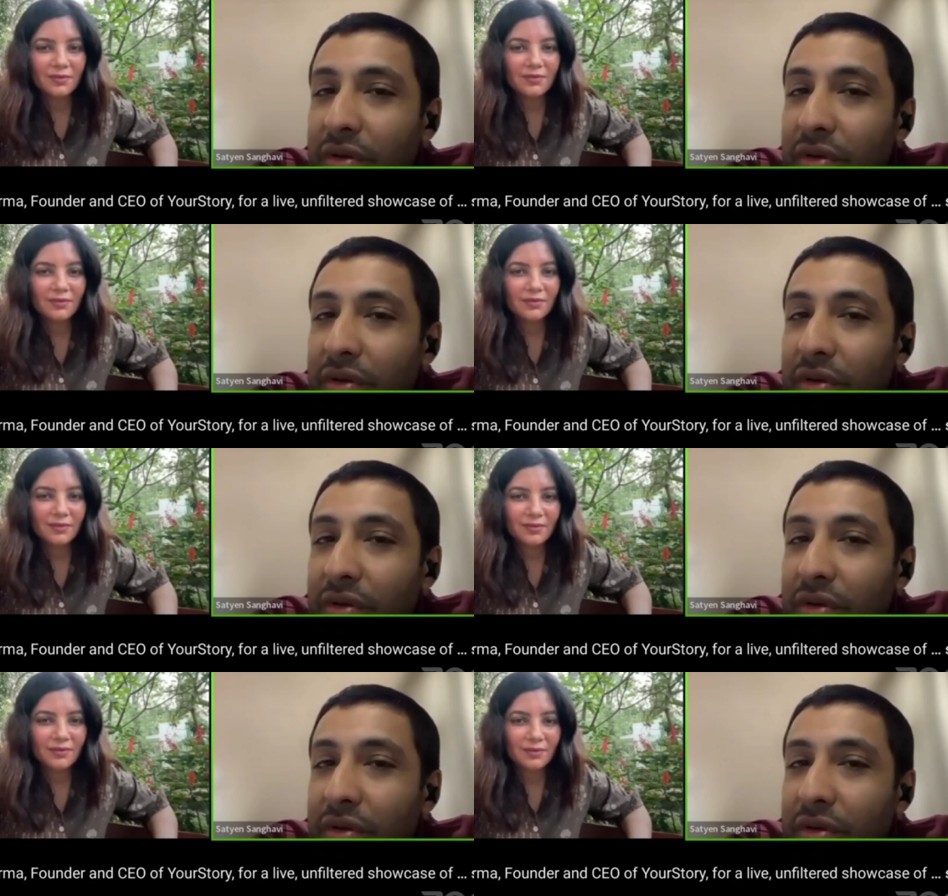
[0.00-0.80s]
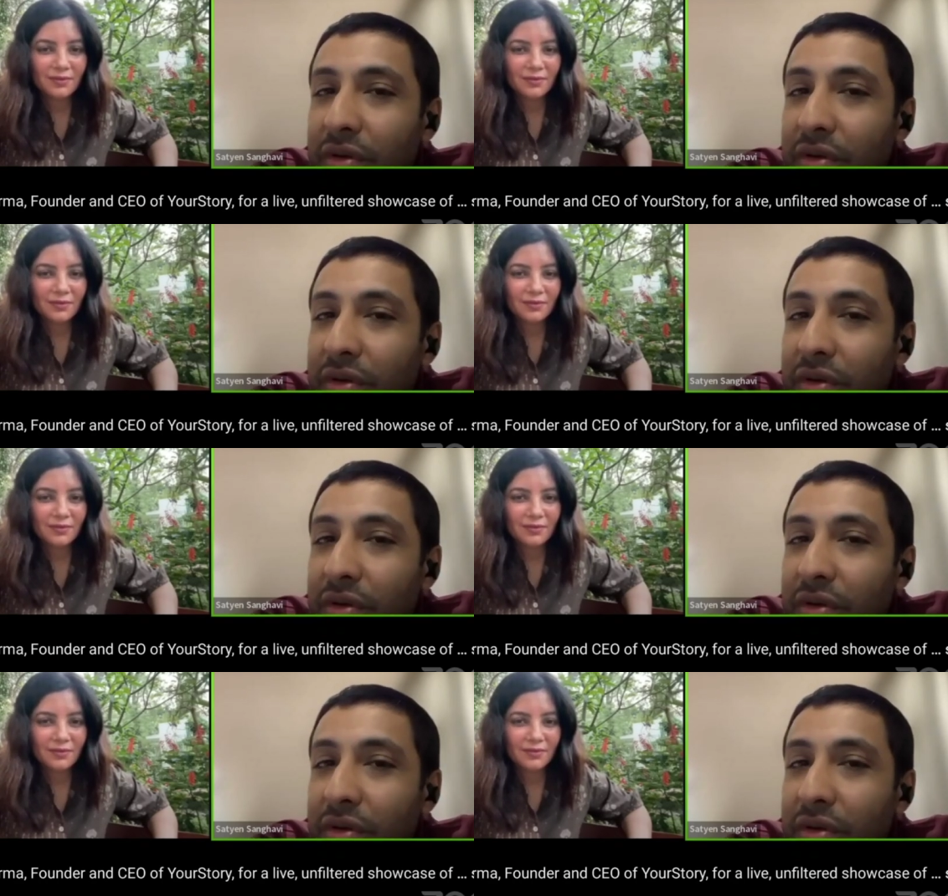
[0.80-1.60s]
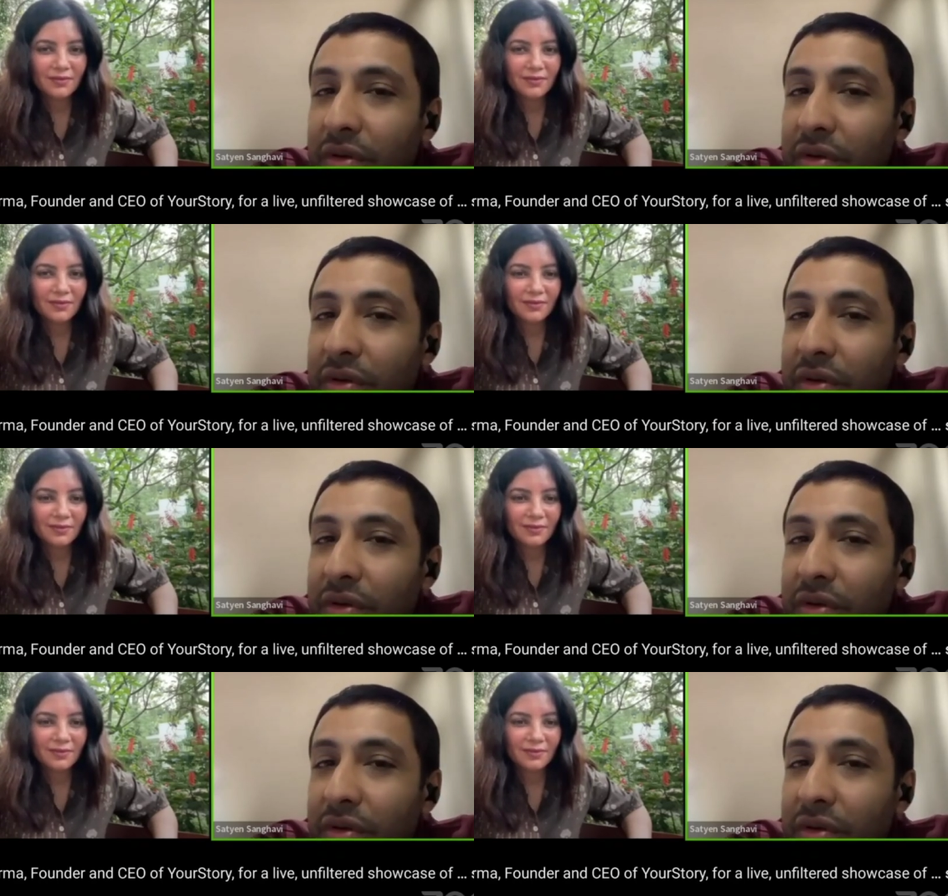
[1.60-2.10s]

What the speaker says: Nobody speaks.